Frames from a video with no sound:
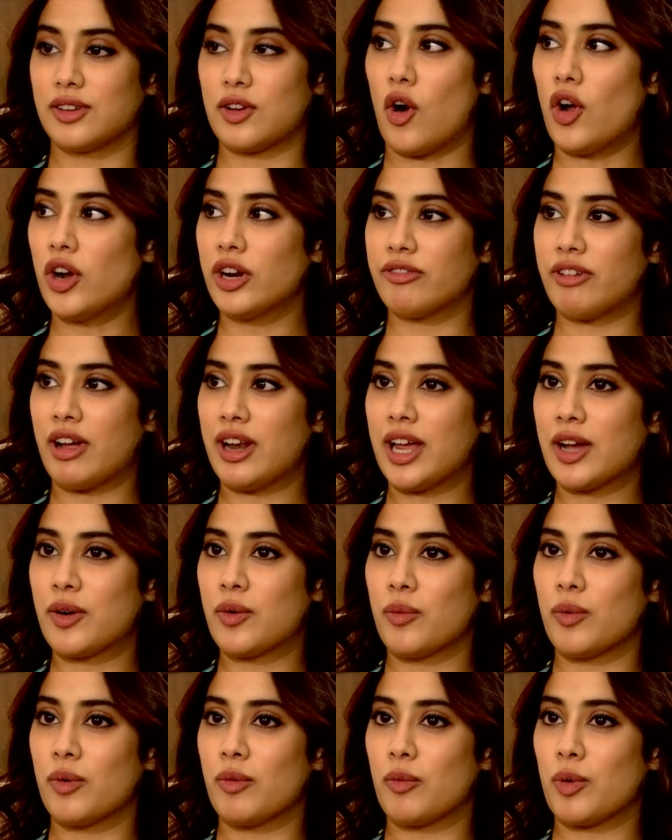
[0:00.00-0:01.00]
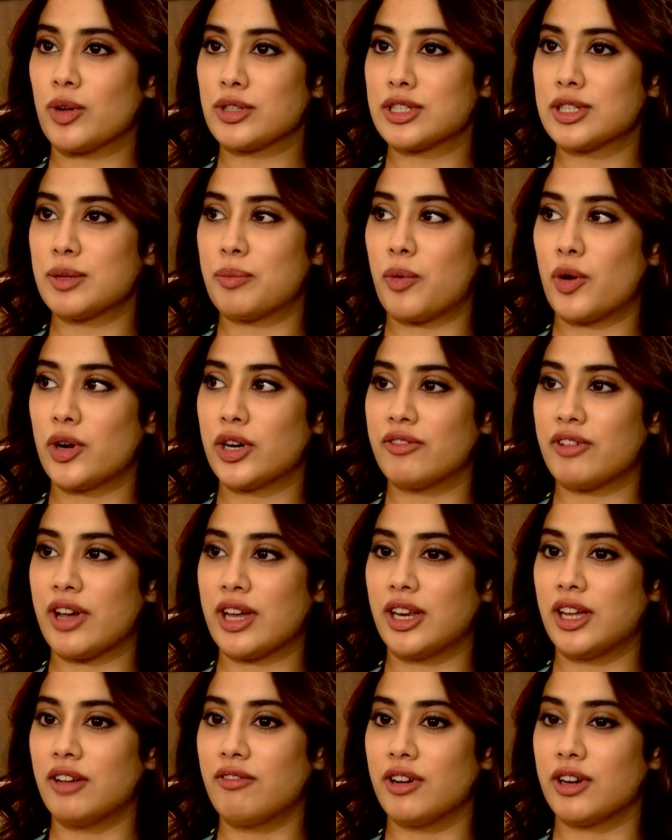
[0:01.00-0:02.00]
God, what's the point of
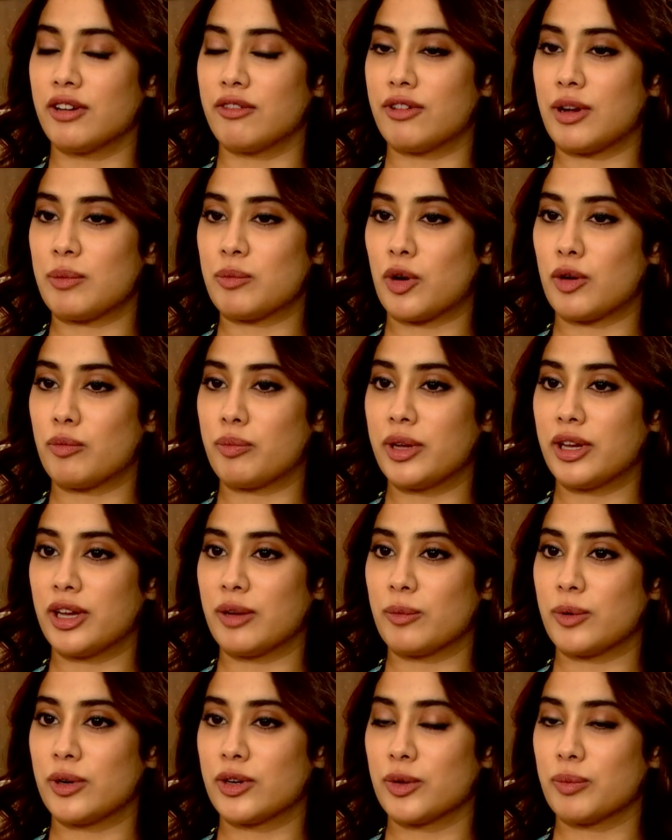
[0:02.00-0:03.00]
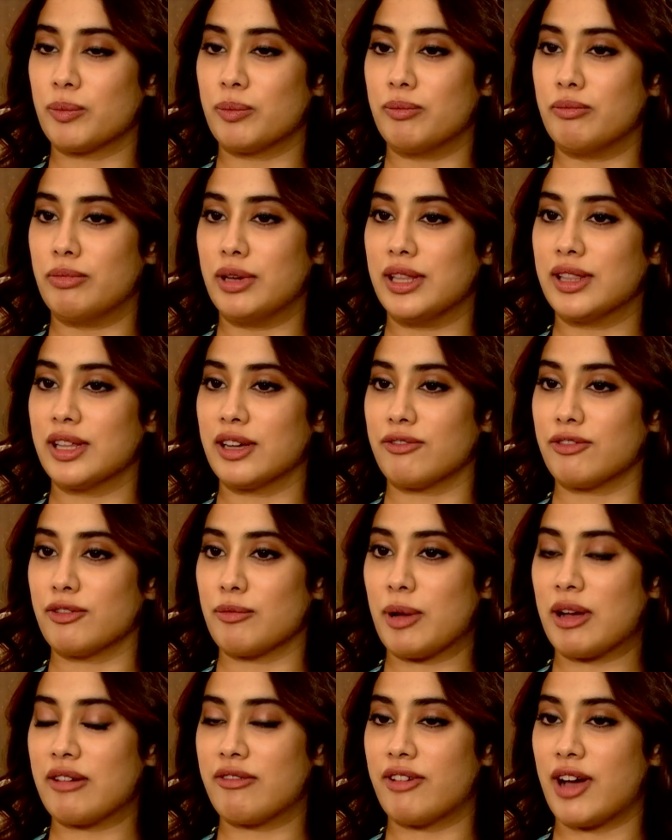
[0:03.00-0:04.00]
any of it if I'm not being able to be there for
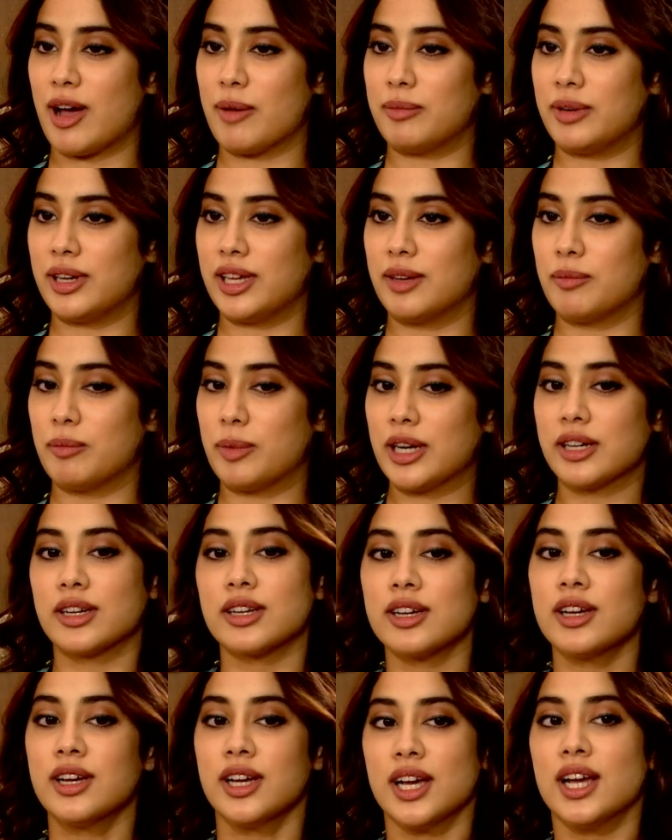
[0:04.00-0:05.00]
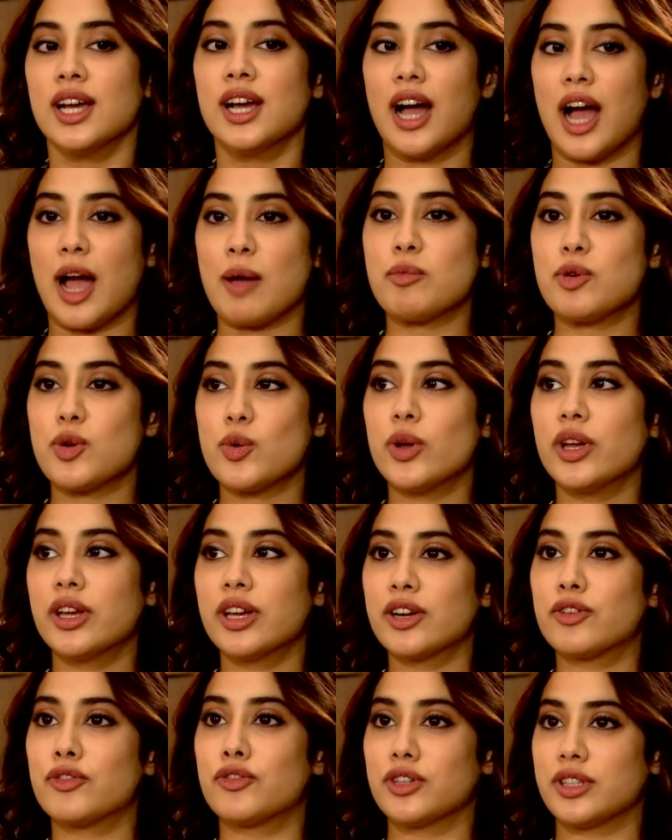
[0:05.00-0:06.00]
my family? But I'm doing
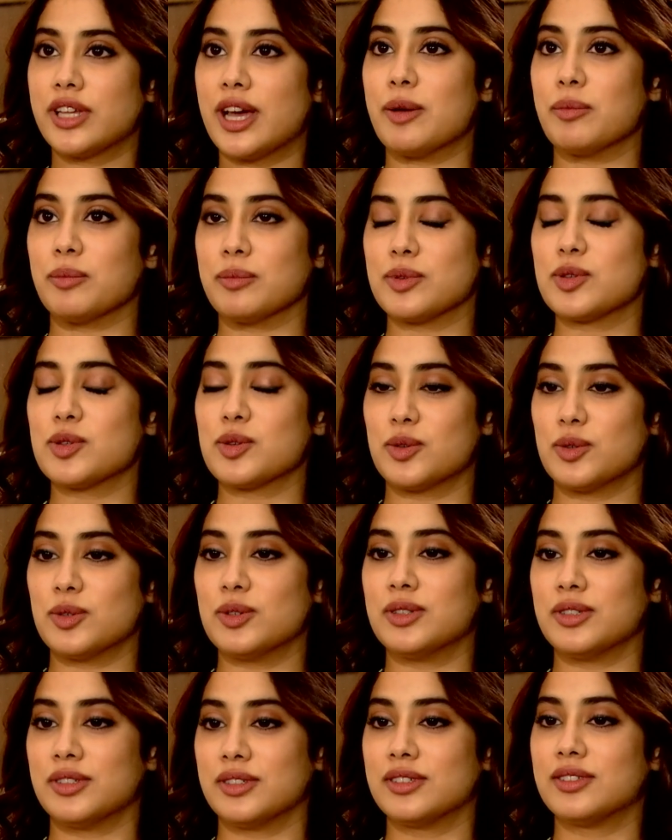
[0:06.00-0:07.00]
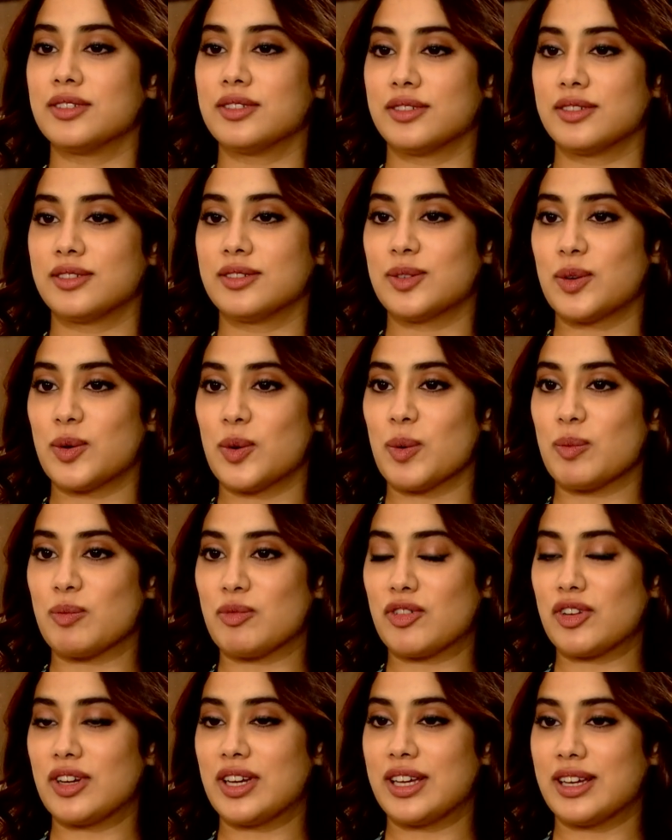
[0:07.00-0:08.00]
it for them, so
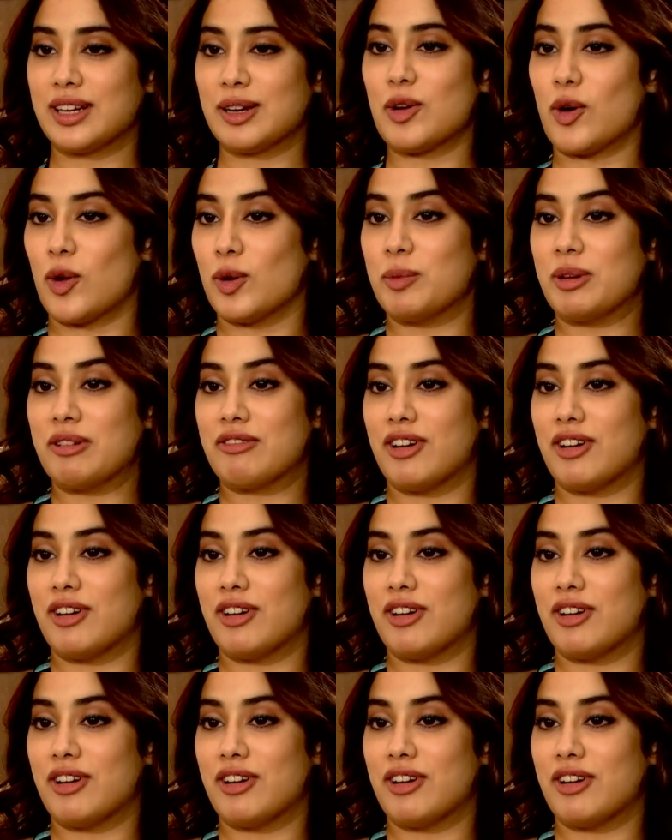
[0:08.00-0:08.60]
hopefully, it'll all be